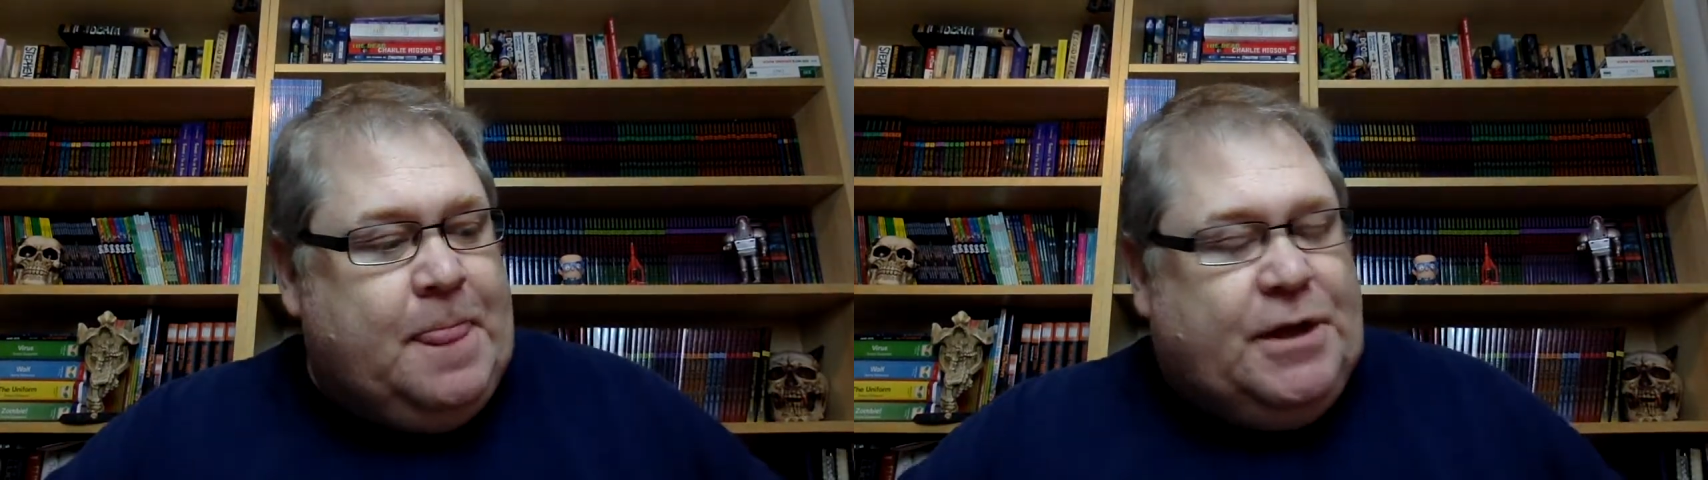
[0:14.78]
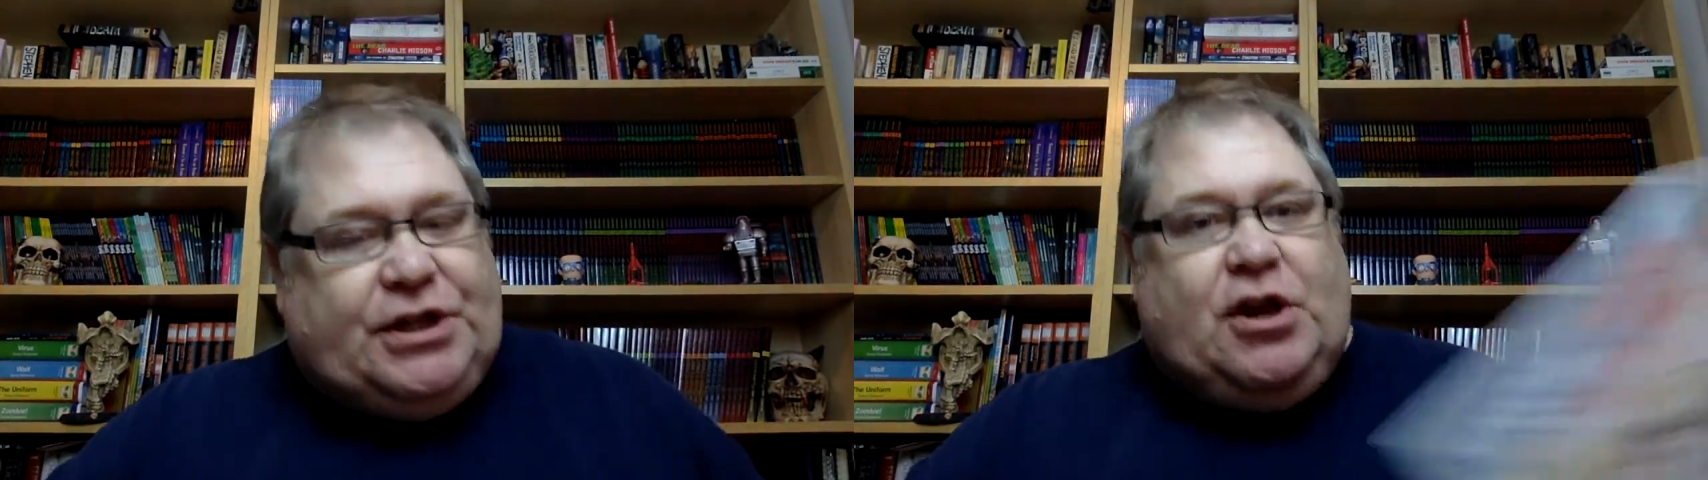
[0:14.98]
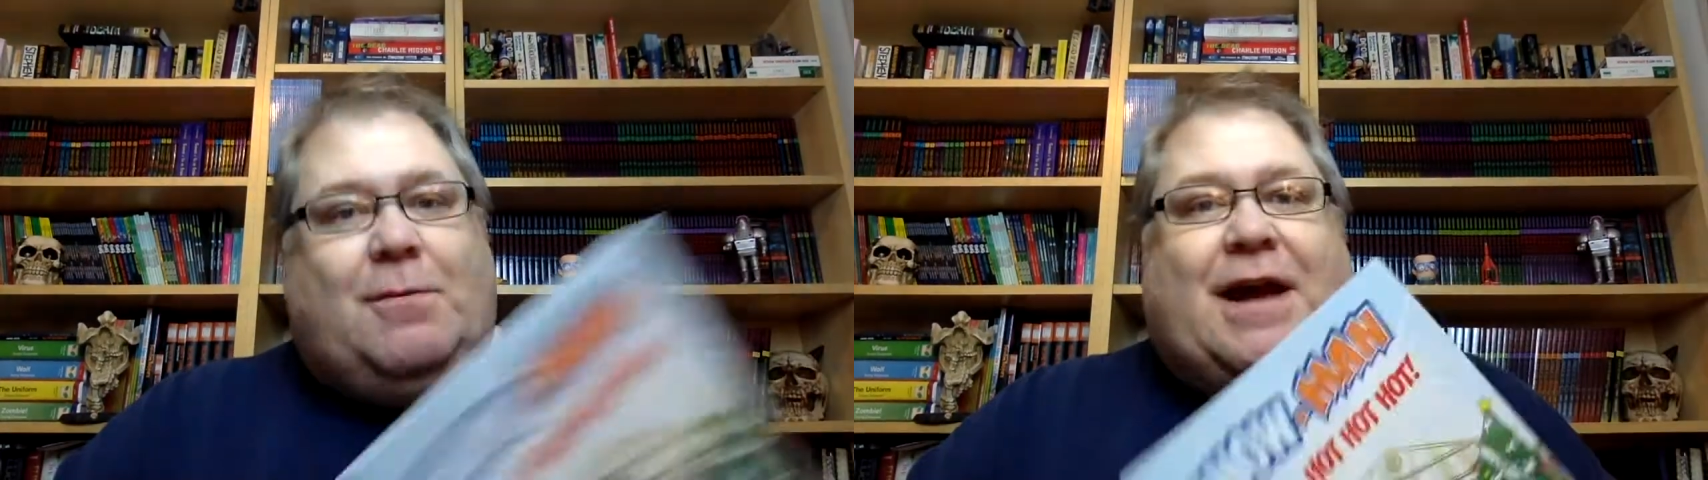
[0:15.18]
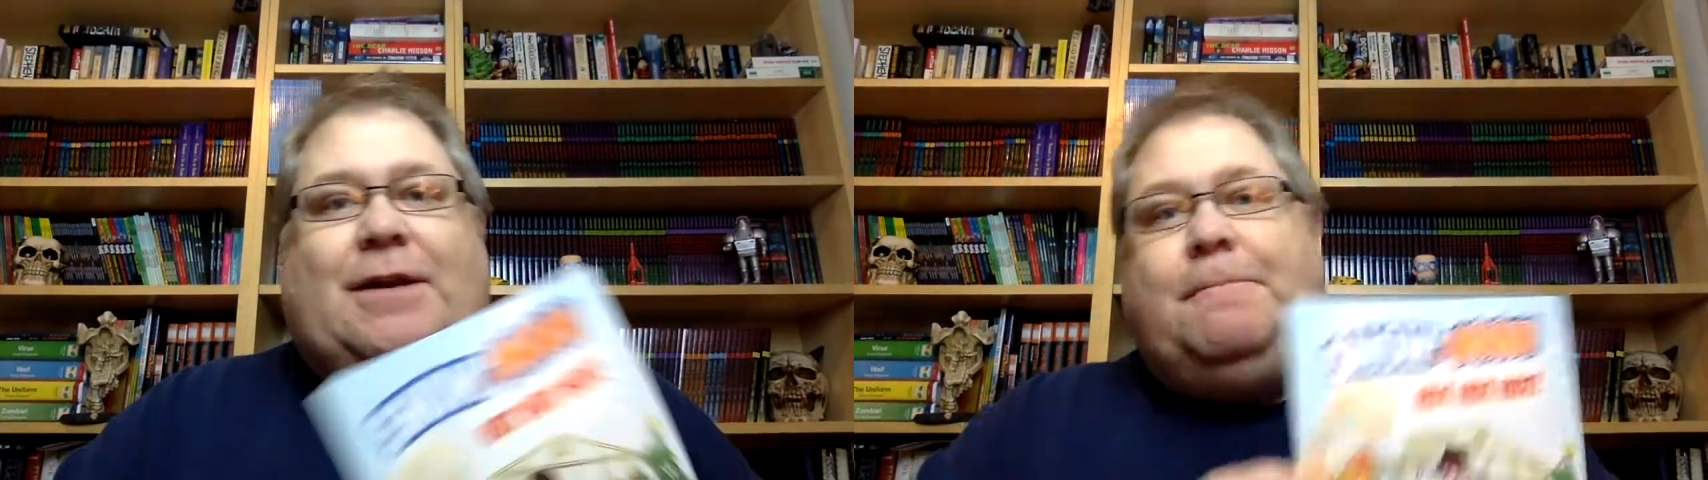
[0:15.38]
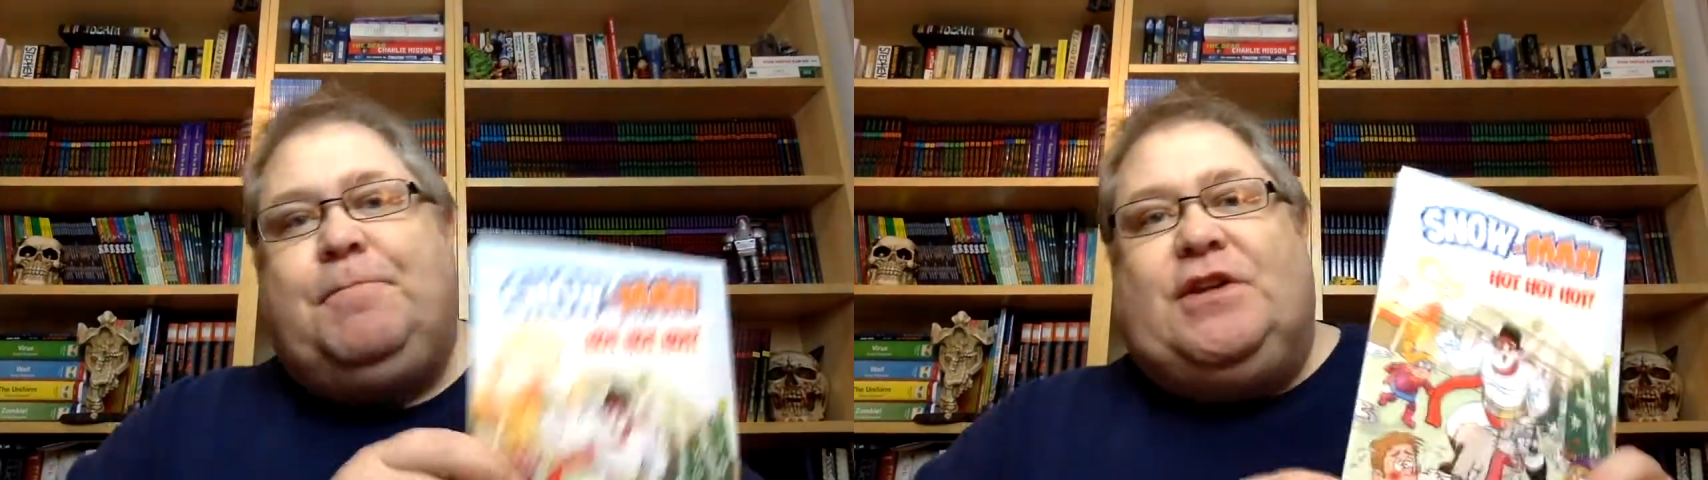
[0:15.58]

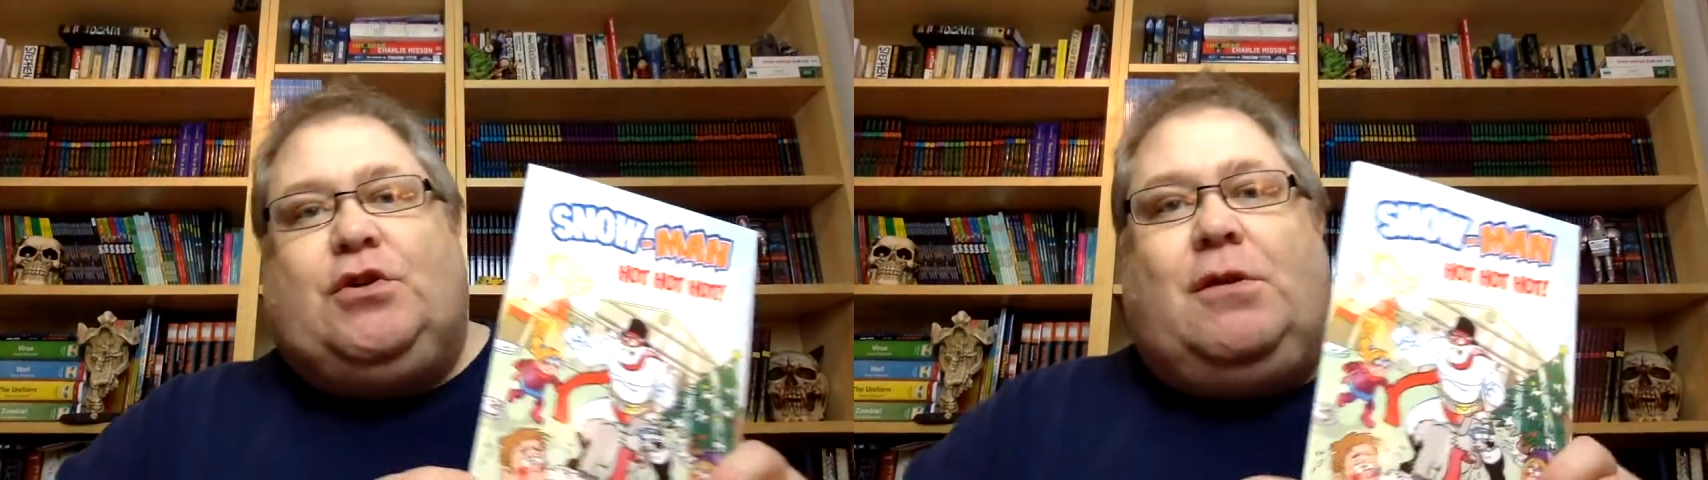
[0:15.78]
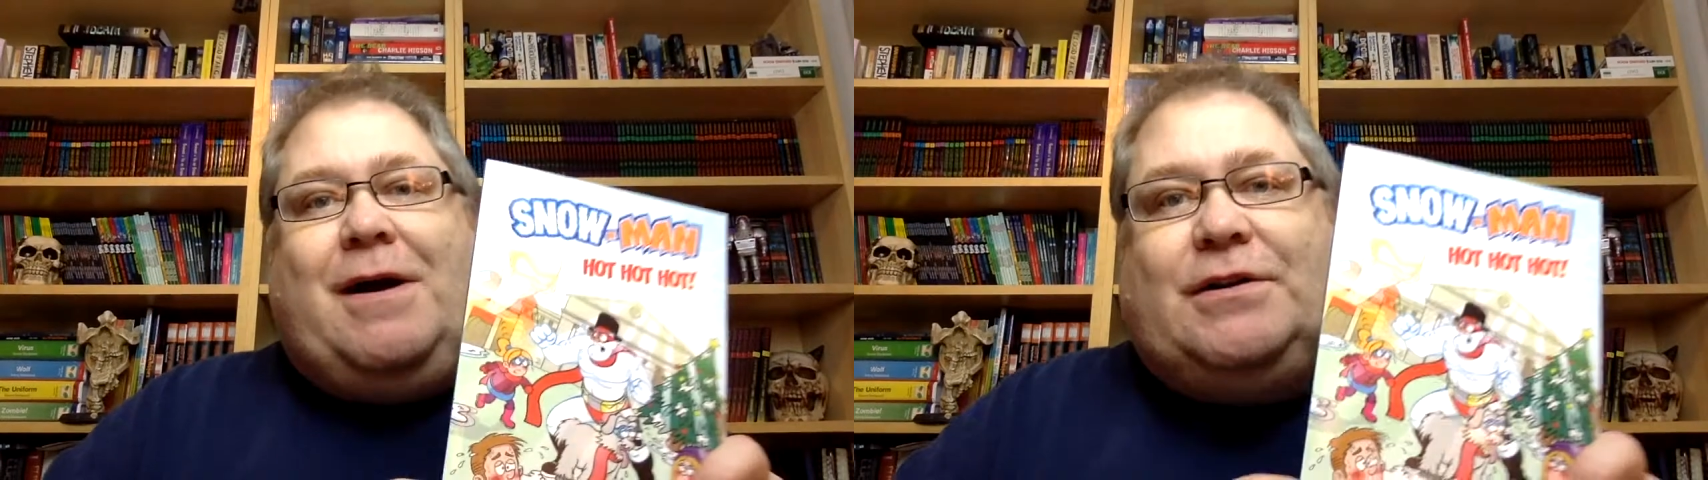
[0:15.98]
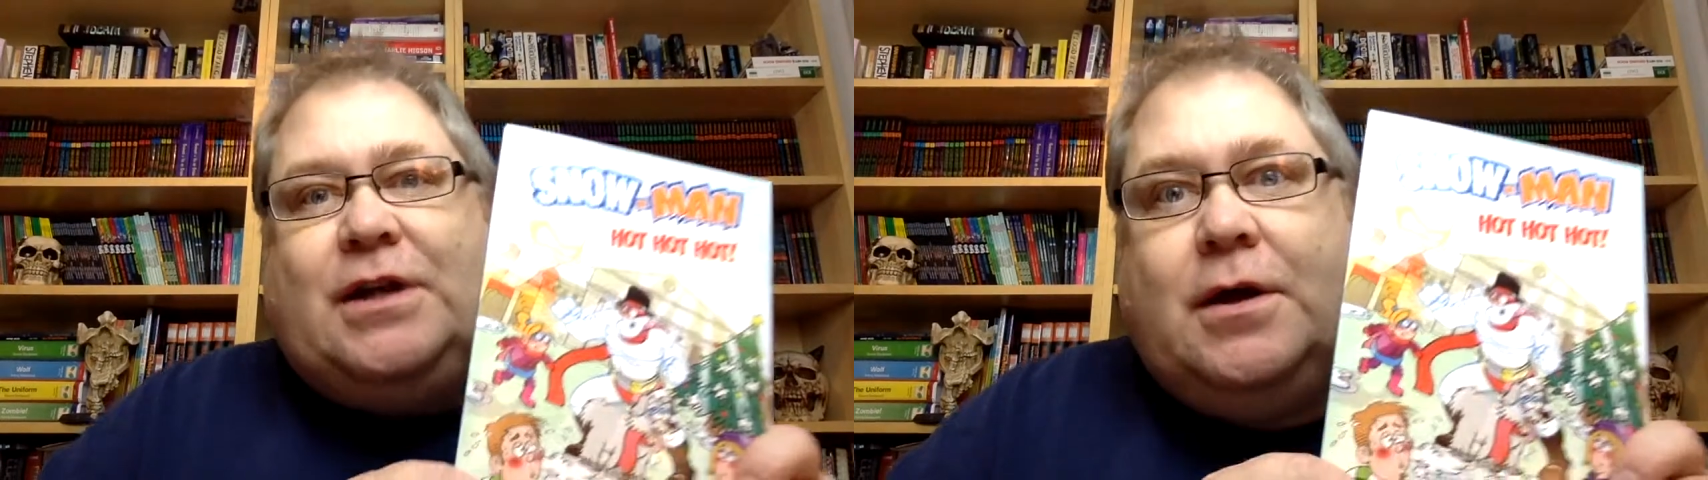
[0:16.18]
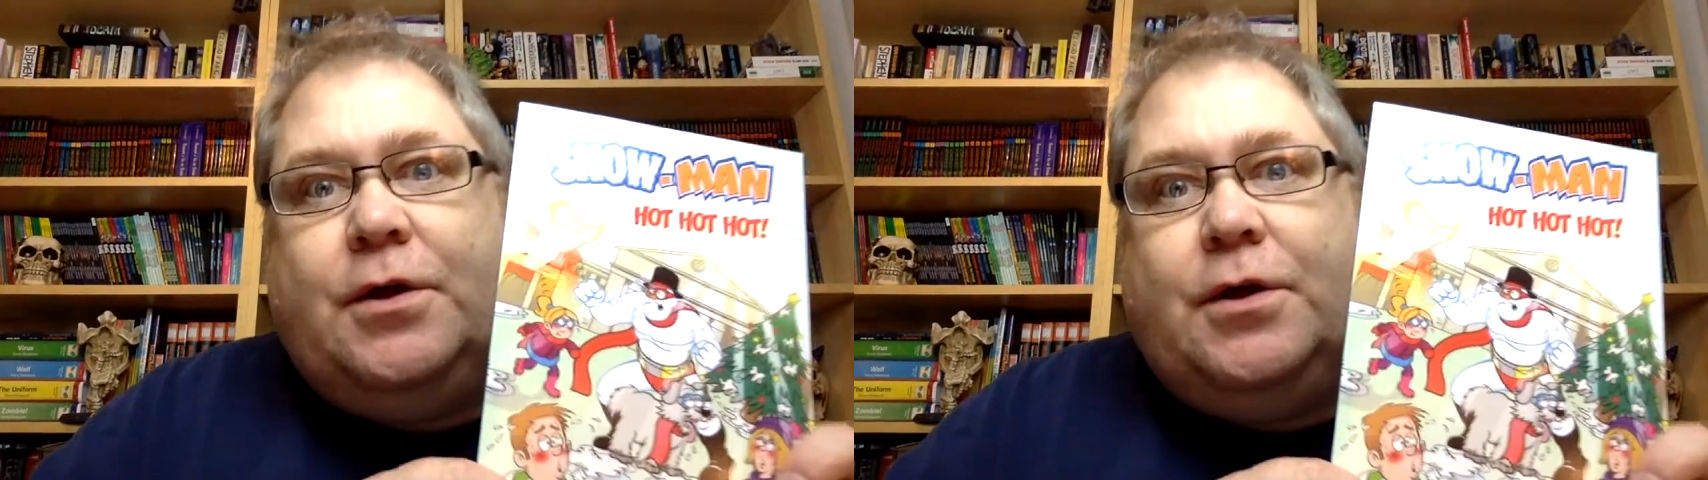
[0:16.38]
Snowman is all about